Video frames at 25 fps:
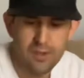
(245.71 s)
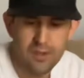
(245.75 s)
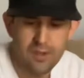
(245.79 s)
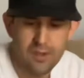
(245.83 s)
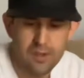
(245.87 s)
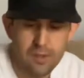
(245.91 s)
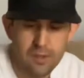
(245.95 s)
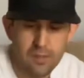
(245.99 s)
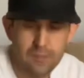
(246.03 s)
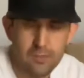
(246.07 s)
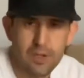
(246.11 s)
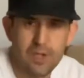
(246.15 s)

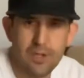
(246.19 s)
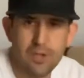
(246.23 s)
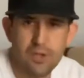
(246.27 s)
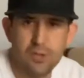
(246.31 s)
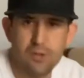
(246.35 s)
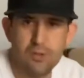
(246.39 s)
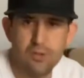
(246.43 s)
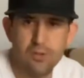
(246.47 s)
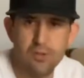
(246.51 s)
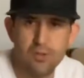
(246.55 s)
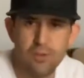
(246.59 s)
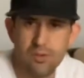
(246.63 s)
I'm going to
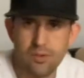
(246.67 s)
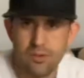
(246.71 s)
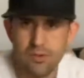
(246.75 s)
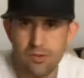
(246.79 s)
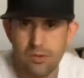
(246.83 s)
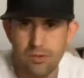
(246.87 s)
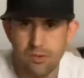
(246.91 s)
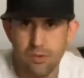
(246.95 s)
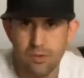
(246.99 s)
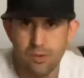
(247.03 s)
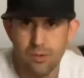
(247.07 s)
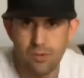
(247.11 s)
use
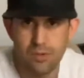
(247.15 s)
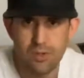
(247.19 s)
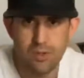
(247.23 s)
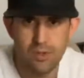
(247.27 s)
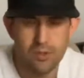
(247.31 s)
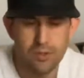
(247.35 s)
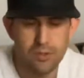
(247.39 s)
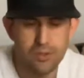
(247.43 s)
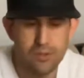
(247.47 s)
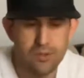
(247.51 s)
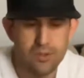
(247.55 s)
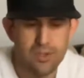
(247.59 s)
2 of
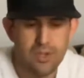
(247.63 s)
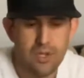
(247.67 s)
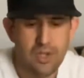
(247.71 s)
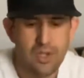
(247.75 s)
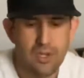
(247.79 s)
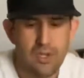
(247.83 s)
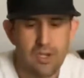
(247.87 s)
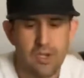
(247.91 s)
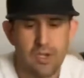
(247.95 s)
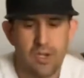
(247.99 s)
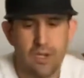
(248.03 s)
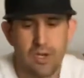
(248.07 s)
those.
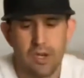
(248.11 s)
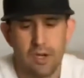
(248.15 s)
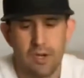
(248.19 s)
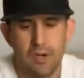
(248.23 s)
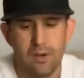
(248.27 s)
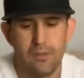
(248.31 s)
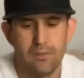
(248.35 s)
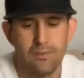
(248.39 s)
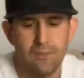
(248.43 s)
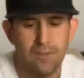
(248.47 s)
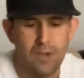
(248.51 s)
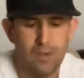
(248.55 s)

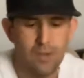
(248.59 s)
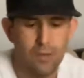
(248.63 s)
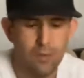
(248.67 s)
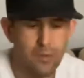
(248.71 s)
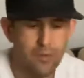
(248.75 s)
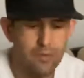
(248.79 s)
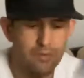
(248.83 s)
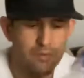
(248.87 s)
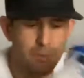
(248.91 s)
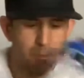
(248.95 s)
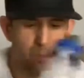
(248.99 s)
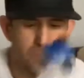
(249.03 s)
Figure
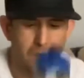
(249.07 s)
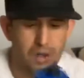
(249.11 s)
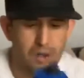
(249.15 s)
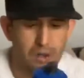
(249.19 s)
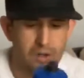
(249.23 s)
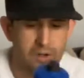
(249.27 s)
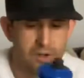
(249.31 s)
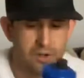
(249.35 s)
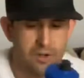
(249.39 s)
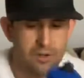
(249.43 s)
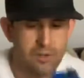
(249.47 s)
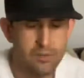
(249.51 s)
one for
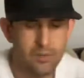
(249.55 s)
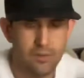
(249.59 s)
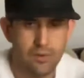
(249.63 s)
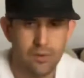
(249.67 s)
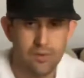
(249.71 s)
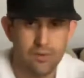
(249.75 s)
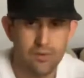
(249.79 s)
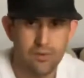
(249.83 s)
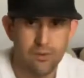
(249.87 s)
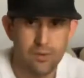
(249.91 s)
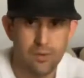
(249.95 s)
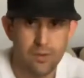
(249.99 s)
water,
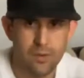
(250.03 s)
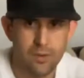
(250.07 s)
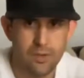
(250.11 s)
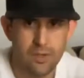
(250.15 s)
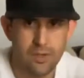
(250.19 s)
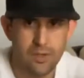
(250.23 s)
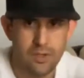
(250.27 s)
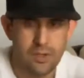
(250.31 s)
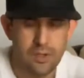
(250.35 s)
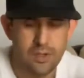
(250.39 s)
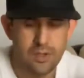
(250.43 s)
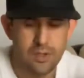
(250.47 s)
one
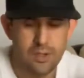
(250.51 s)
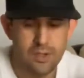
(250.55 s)
for